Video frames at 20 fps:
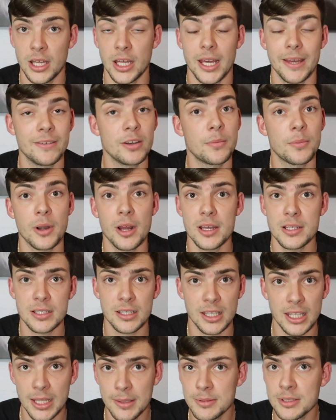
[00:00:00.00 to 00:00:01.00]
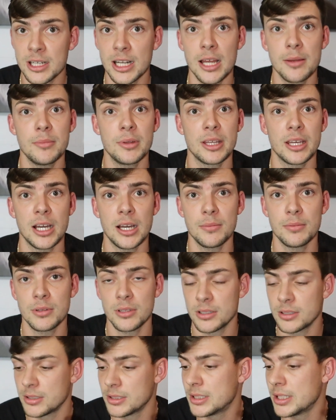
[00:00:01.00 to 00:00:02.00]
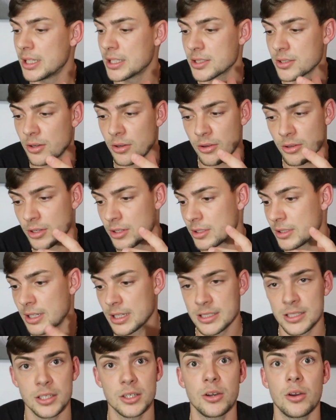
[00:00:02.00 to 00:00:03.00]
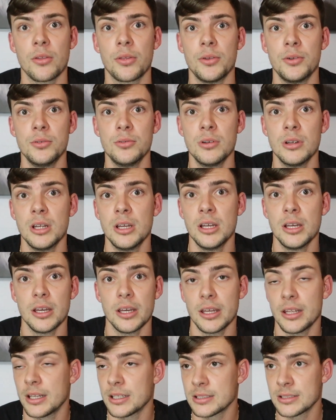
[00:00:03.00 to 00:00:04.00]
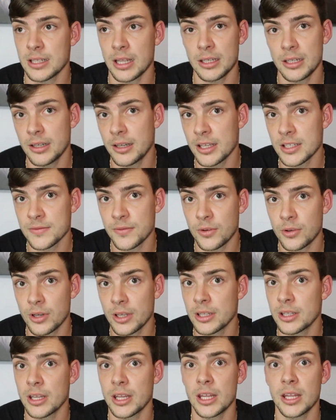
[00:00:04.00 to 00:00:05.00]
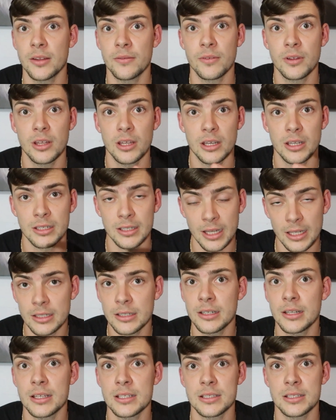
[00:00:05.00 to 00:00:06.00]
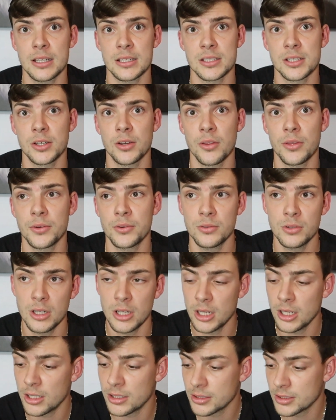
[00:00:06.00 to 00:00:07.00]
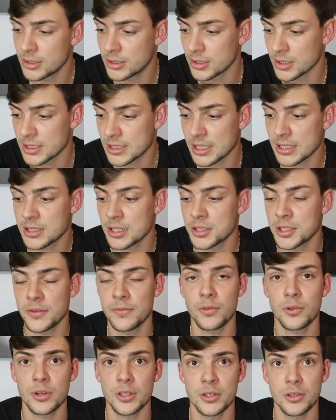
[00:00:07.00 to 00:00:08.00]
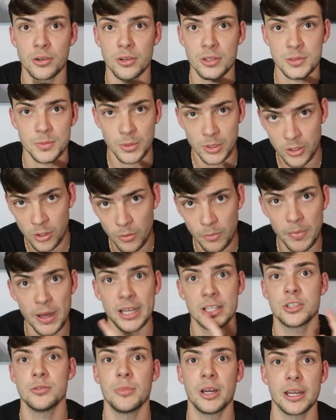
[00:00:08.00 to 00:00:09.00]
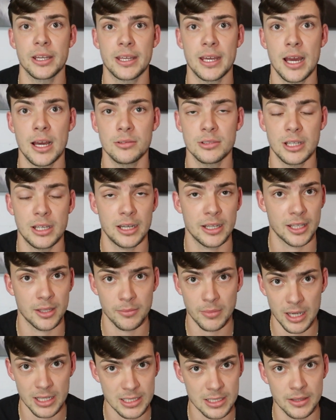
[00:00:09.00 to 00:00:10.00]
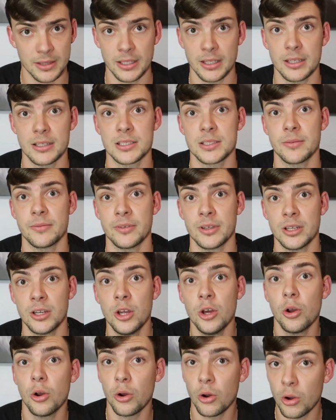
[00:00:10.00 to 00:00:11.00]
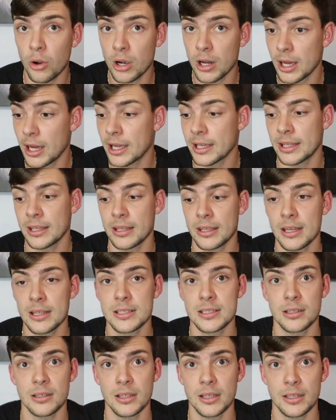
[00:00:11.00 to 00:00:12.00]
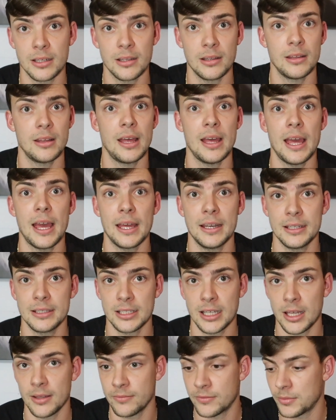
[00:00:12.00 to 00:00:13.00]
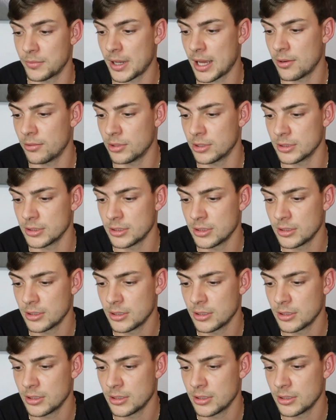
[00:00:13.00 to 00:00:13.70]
If the price keeps climbing up, this order doesn't go through, it has 90 days for it. If in 90 days it doesn't go through, the $640 will go back to my account, and I can buy something else with it, or I can cancel it anytime from now on.